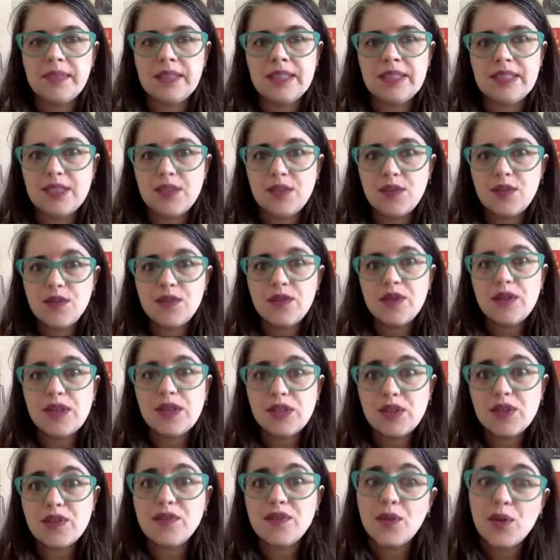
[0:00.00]
So first
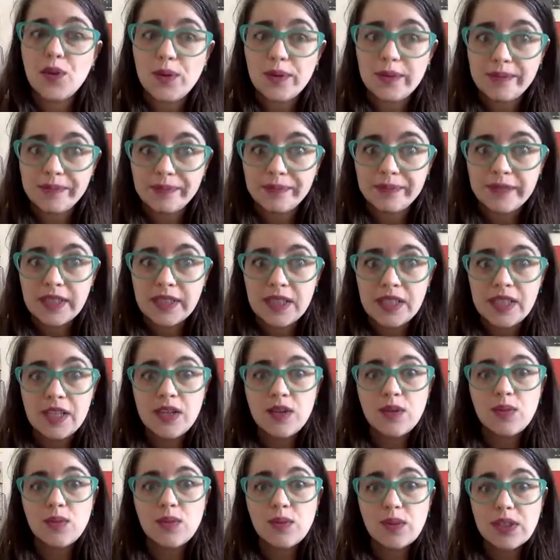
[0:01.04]
of all,
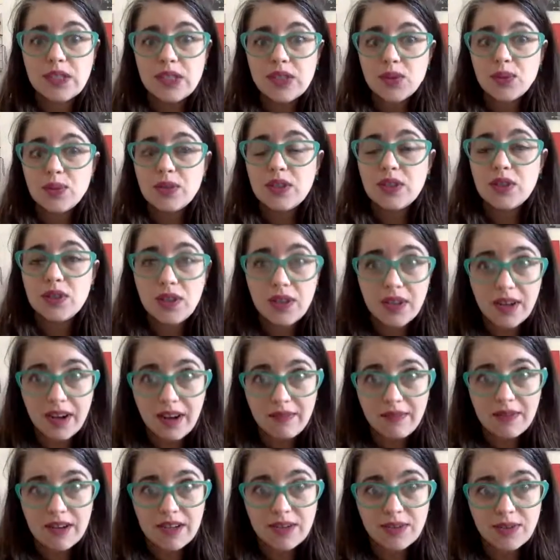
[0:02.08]
what do we talk
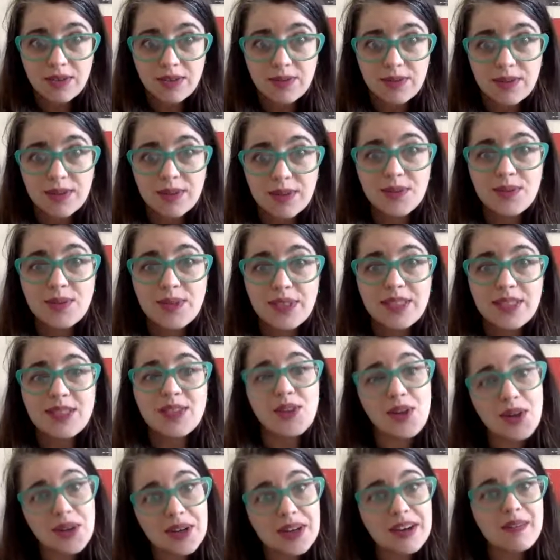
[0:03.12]
about when we
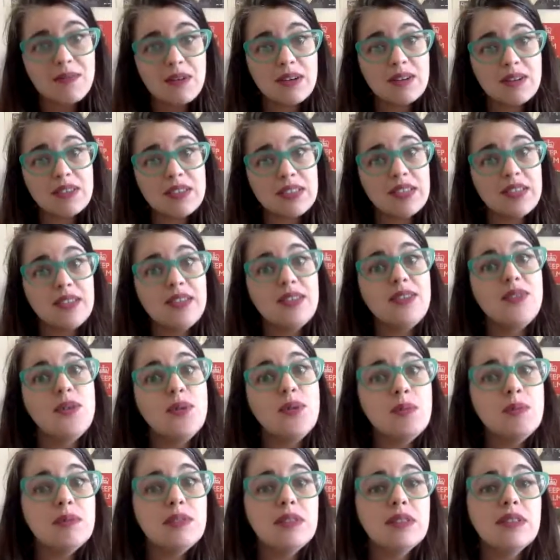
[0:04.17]
talk about a
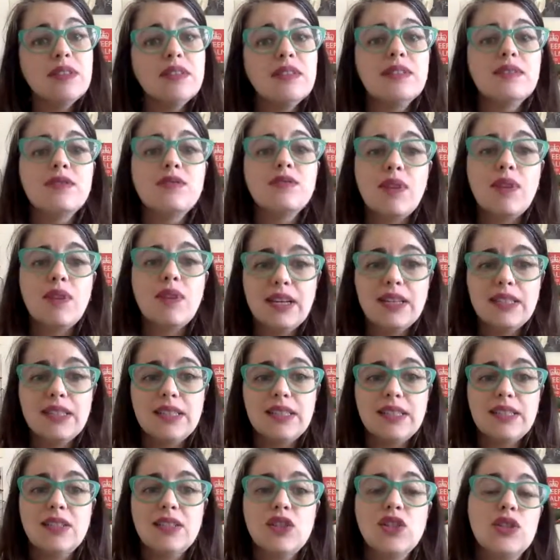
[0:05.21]
human rights
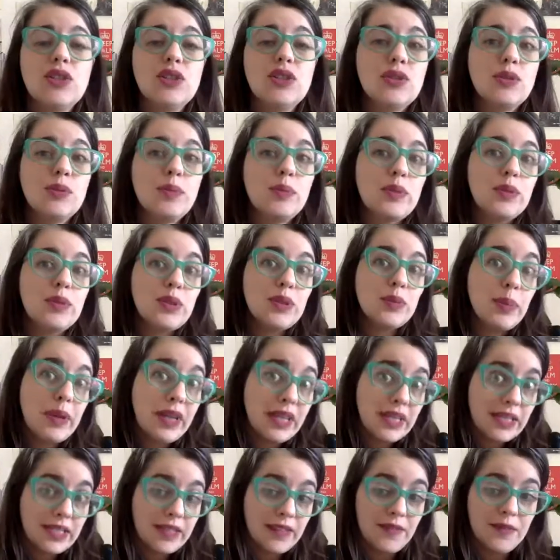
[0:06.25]
and gender
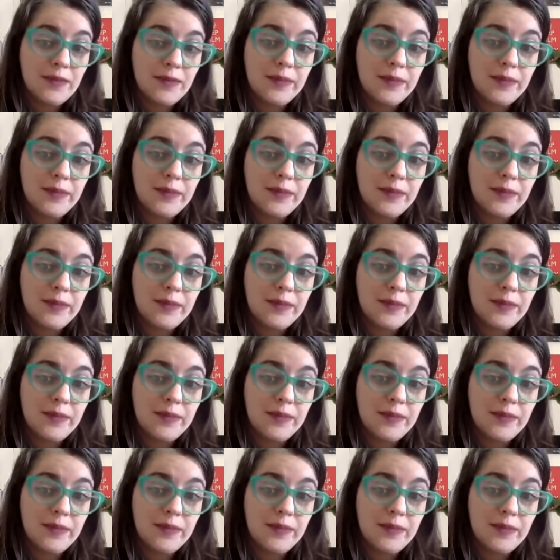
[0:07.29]
perspective?